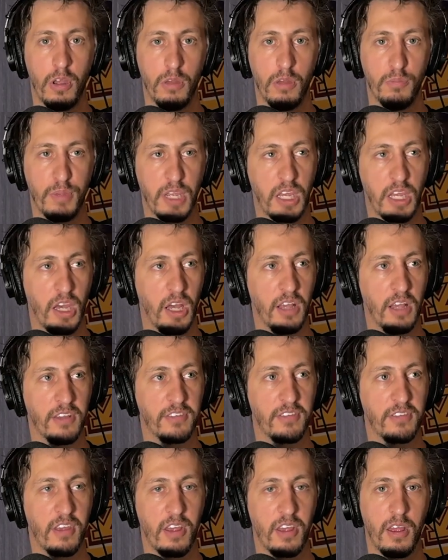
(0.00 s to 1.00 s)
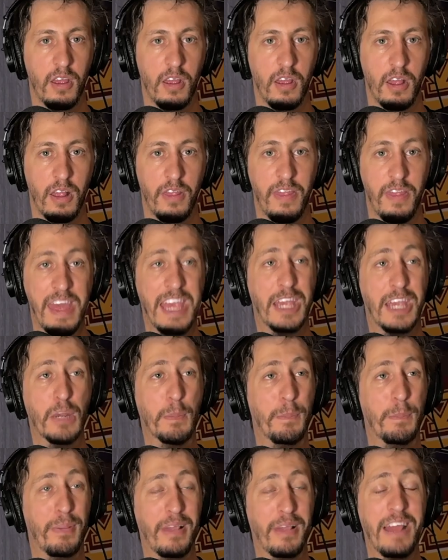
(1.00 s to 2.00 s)
because they
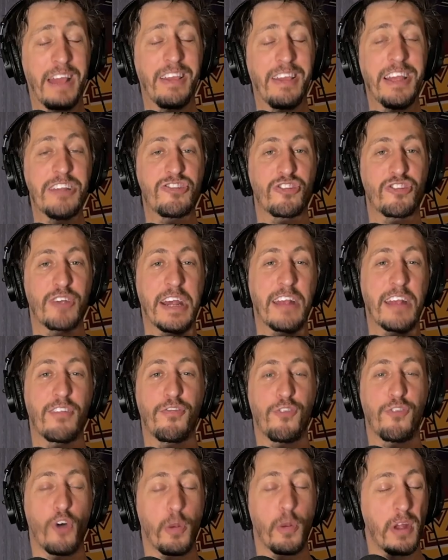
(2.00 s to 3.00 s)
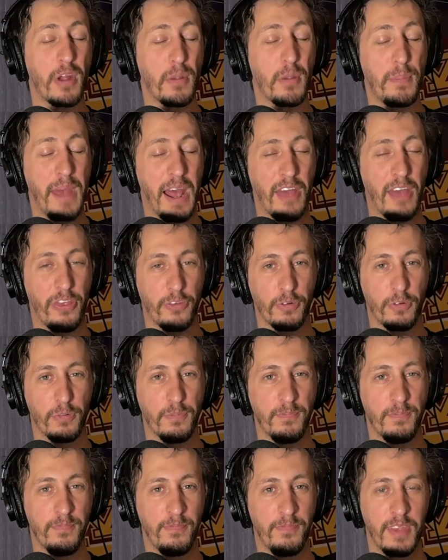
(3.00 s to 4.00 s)
completely transformed our bathroom
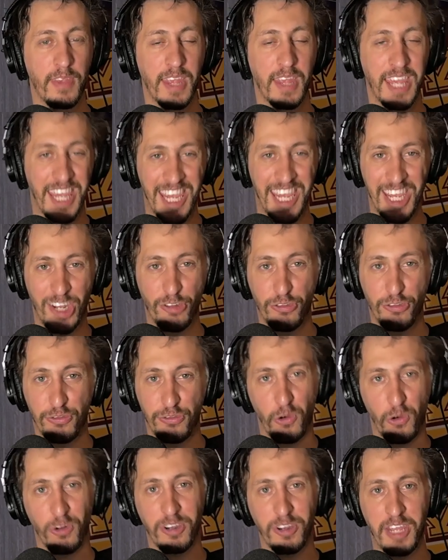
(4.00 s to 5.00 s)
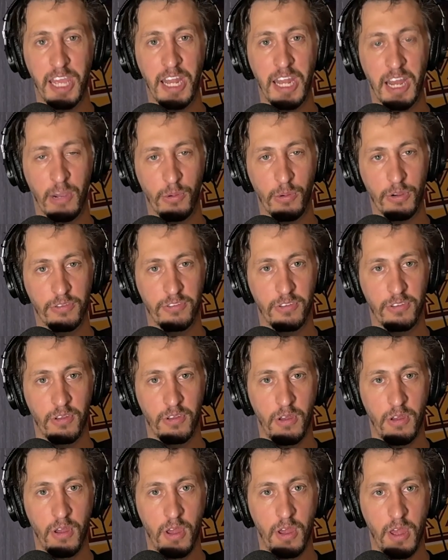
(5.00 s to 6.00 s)
in 48 hours.
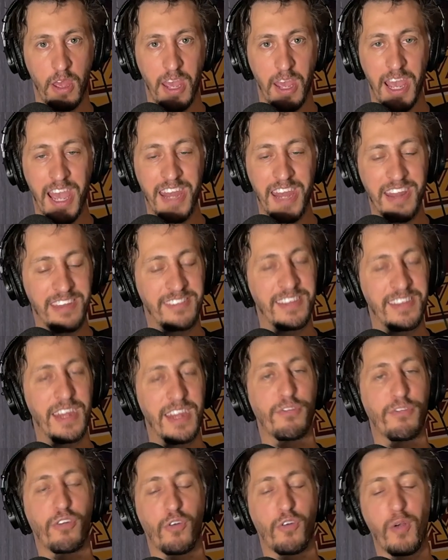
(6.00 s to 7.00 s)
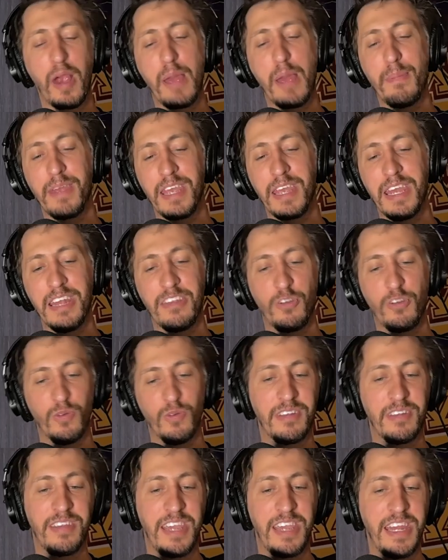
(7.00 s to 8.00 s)
And instead of cramming into a
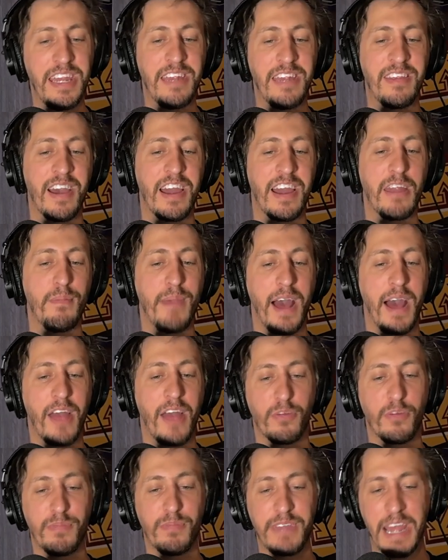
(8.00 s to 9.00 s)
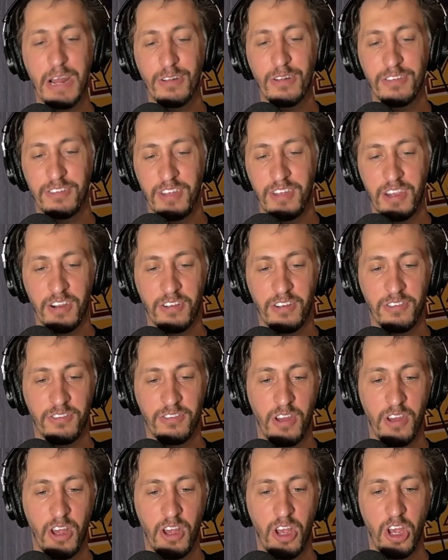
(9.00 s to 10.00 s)
teeny tiny bathroom downstairs
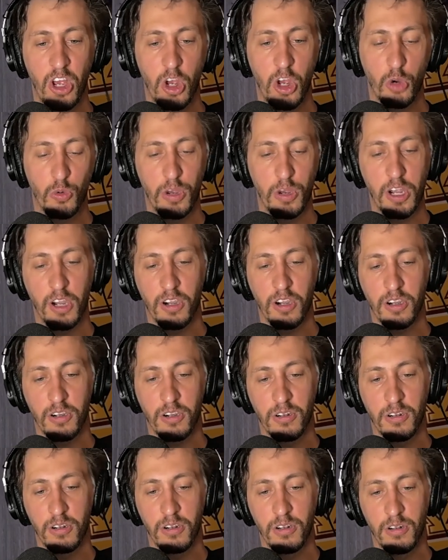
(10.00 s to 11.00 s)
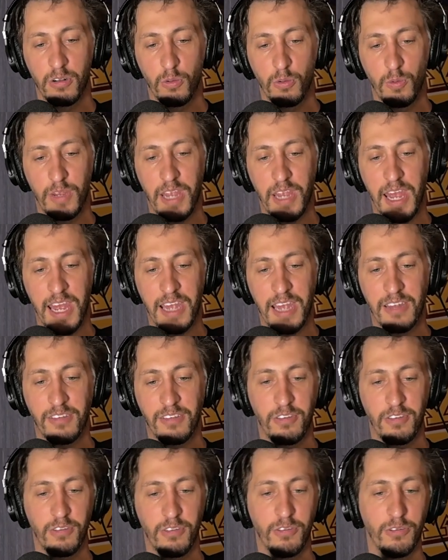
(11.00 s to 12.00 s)
where we had
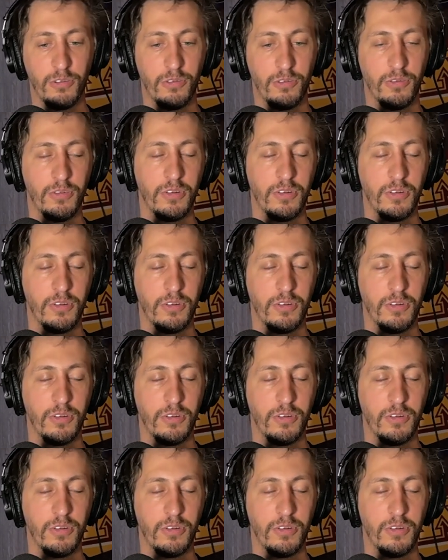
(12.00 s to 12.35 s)
to,